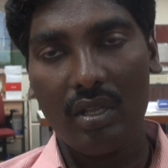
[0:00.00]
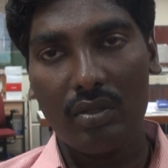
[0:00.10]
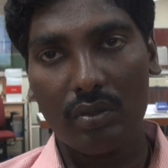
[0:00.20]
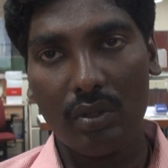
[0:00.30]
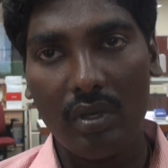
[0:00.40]

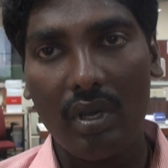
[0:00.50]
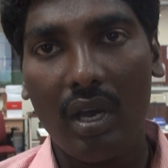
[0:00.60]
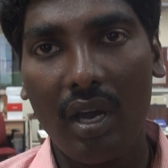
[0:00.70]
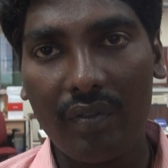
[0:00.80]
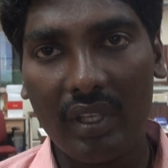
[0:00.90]
So
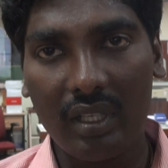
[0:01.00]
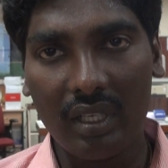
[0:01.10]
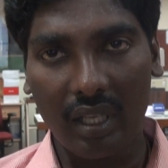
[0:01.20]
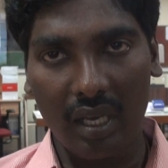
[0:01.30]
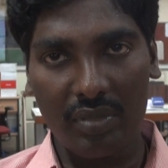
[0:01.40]
after the
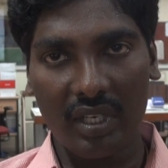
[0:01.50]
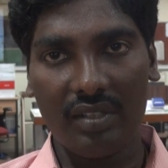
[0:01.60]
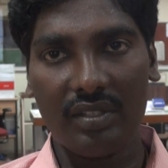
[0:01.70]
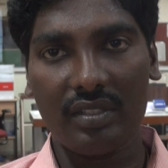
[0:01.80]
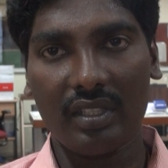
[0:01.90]
time
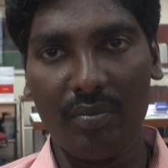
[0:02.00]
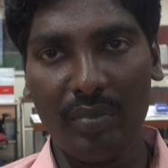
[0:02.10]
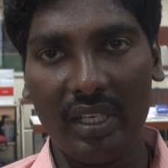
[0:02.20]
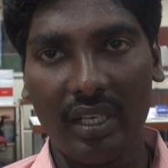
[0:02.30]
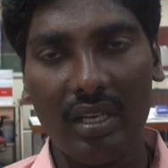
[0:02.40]
slice is
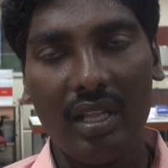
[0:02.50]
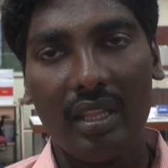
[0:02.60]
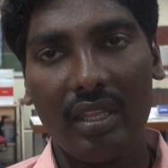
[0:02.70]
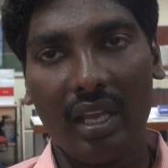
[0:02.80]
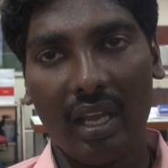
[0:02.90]
completed,
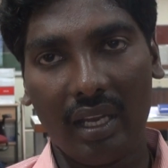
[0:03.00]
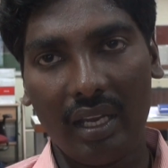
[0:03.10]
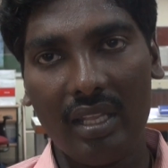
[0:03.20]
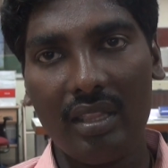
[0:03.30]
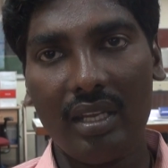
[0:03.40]

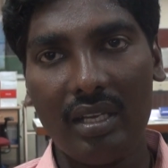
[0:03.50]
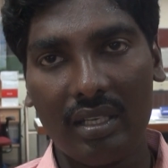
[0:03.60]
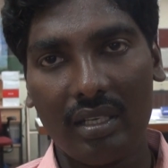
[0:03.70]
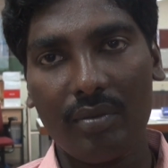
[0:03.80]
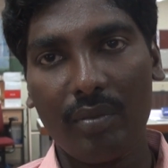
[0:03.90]
again
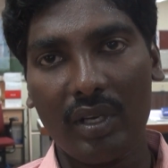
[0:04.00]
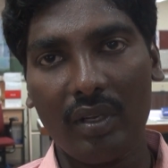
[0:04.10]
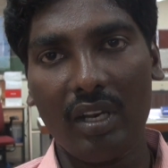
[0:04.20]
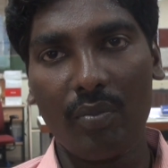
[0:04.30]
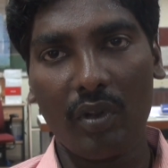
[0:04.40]
that
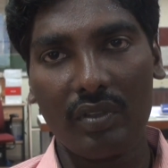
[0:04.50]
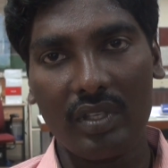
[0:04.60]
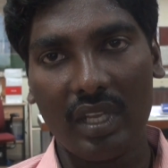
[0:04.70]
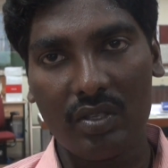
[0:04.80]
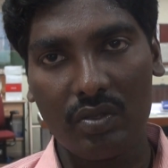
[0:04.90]
particular process
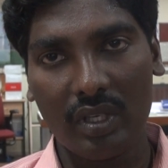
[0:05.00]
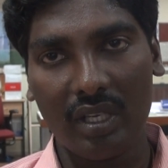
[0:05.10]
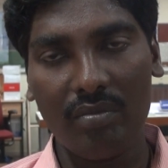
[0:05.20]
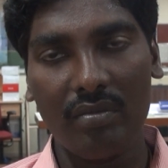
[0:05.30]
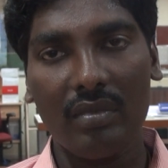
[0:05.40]
has to
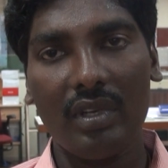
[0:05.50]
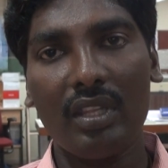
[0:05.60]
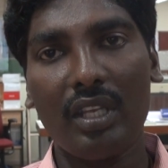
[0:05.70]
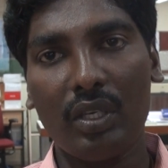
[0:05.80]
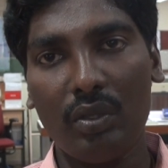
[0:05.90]
come in
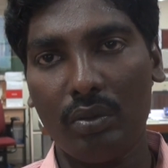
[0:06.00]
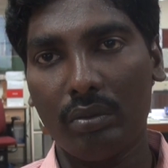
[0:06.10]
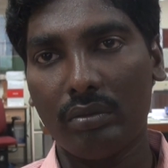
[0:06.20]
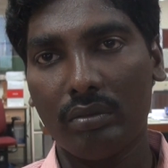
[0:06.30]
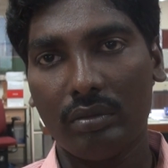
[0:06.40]
the queue
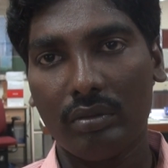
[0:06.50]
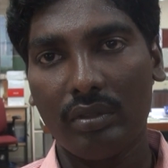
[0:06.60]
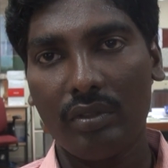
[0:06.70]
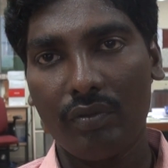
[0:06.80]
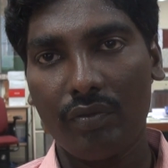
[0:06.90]

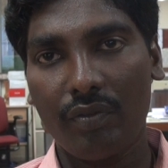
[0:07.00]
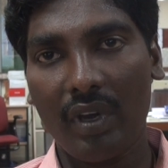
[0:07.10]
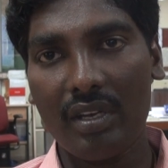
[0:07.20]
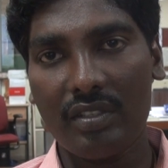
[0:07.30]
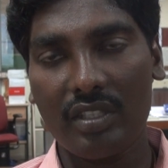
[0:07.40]

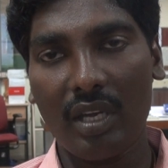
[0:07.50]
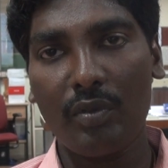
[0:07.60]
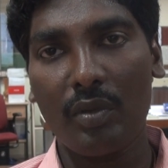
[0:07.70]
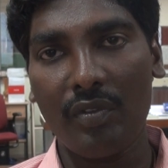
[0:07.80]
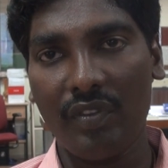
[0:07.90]
for its job
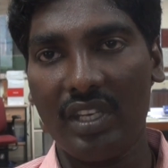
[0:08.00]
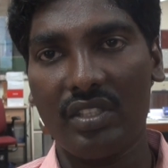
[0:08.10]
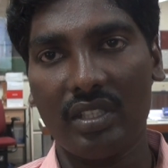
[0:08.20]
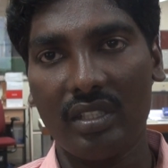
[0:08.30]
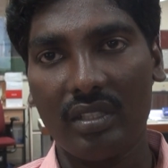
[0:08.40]
to be finished.